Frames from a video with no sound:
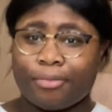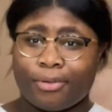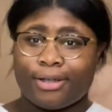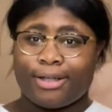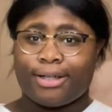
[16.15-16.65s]

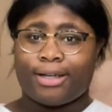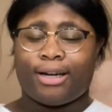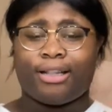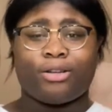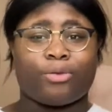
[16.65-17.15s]
morning.
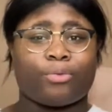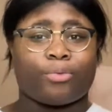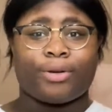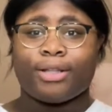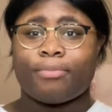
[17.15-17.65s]
I look
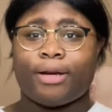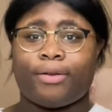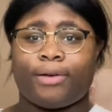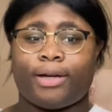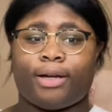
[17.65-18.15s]
really bad
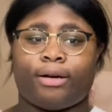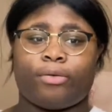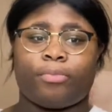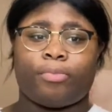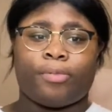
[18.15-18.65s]
right now,
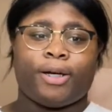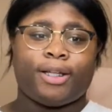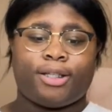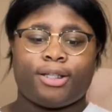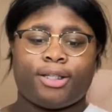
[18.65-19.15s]

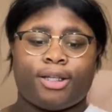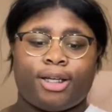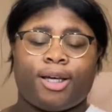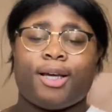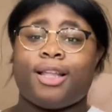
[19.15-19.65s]
but
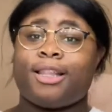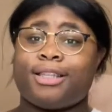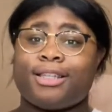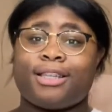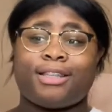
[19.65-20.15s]

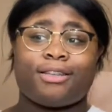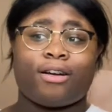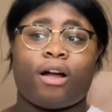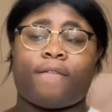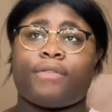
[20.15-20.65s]
this is the
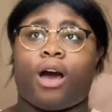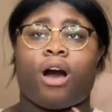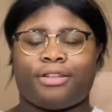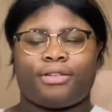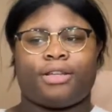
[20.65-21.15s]
start of the
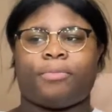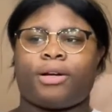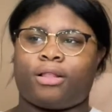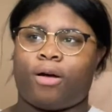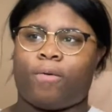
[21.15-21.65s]
summer
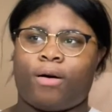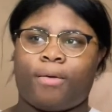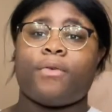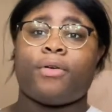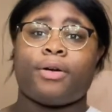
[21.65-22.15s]
glow
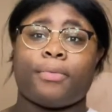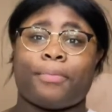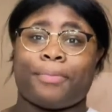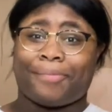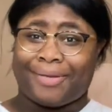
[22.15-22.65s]
up for
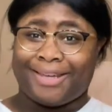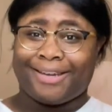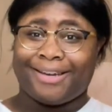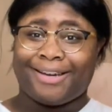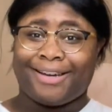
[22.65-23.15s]

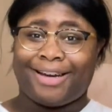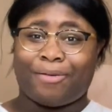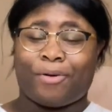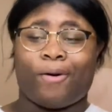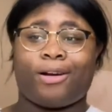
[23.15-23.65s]
me.
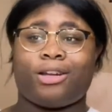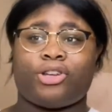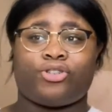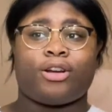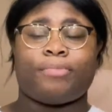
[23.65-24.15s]
I'm going on a
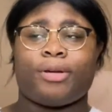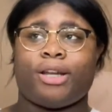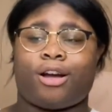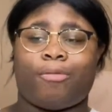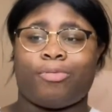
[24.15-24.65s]
trip in
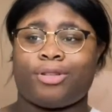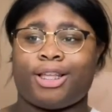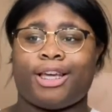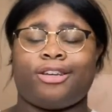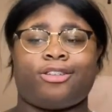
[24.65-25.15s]
a couple of
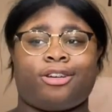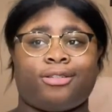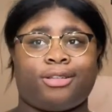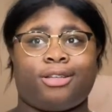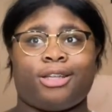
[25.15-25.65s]
days
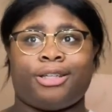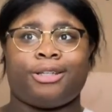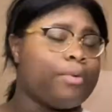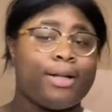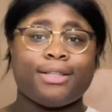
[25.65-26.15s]
on Sunday to
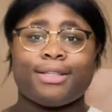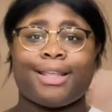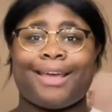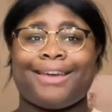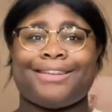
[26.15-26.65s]

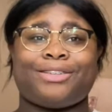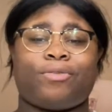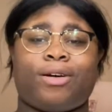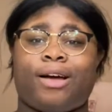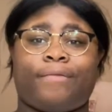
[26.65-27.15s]
Wednesday,
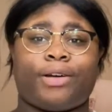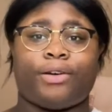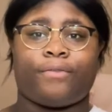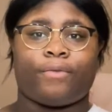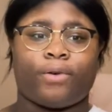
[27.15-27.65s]
so I have a
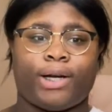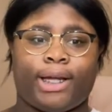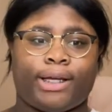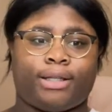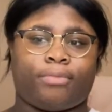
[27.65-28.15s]
good 4
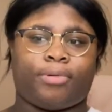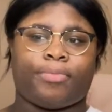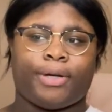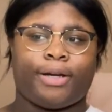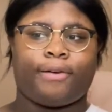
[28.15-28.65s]
days to
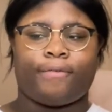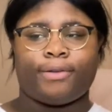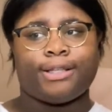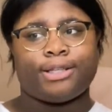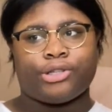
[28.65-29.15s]
prepare for
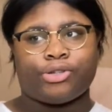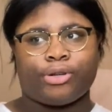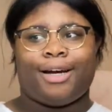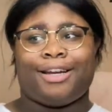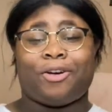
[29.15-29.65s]
this
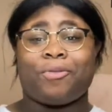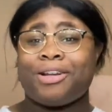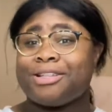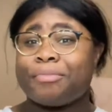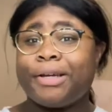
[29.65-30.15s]
trip. And I
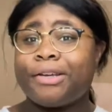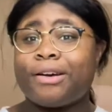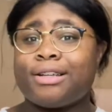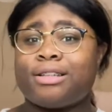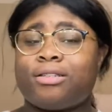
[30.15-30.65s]
wanted to bring you
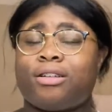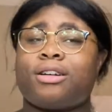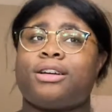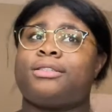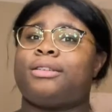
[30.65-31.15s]
guys along
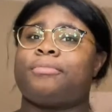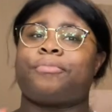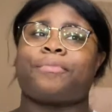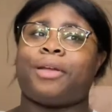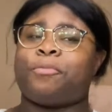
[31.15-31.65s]
because I'm
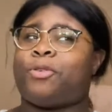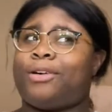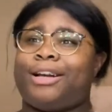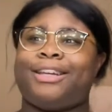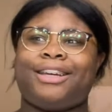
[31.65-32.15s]

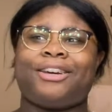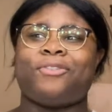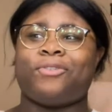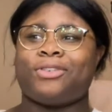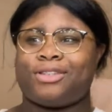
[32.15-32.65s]
grinding
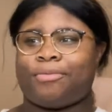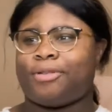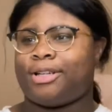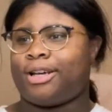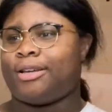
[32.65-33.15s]
for
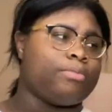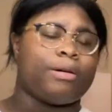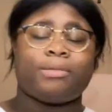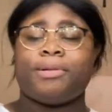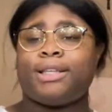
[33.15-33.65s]
summertime.
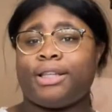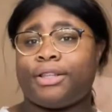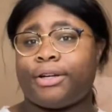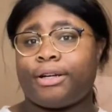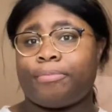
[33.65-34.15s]
About to be
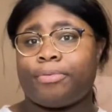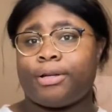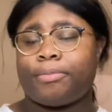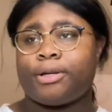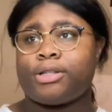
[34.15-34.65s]
10:30 pretty
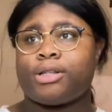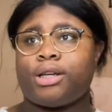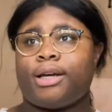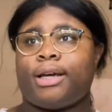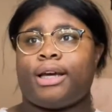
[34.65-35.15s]
much,
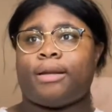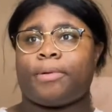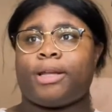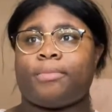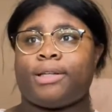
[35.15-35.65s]
and I'm
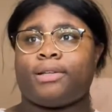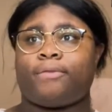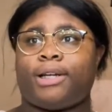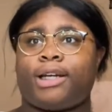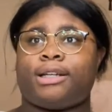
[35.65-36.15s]
getting myself
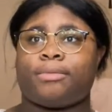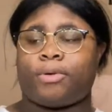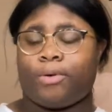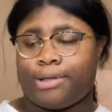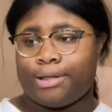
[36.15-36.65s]
ready because I'm
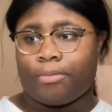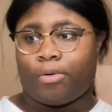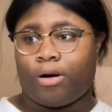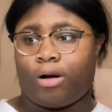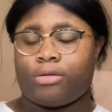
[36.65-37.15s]
going to the
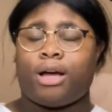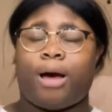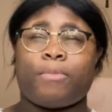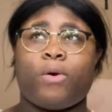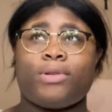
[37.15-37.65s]
mall.
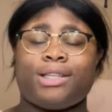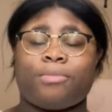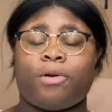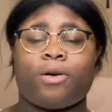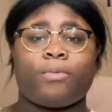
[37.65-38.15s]
I'm going to the
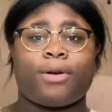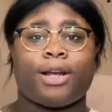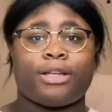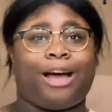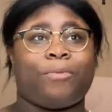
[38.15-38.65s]
mall where
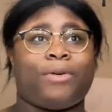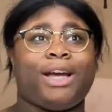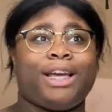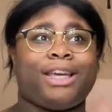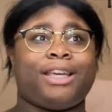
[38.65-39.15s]

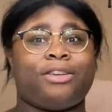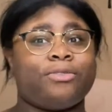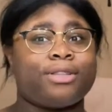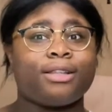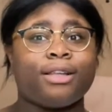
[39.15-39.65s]
I
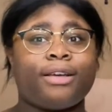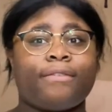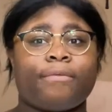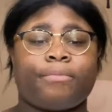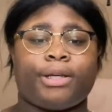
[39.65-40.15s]
used to live
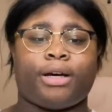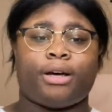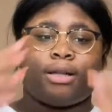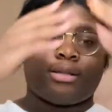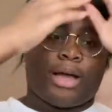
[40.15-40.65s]

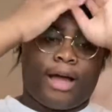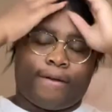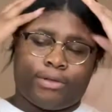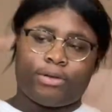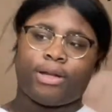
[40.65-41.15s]
because I have
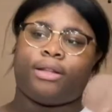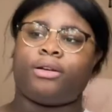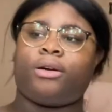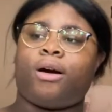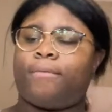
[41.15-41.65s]
to go down
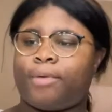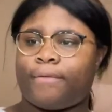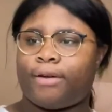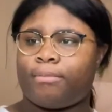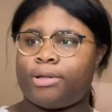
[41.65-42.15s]
there. All my
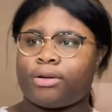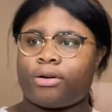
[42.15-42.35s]
family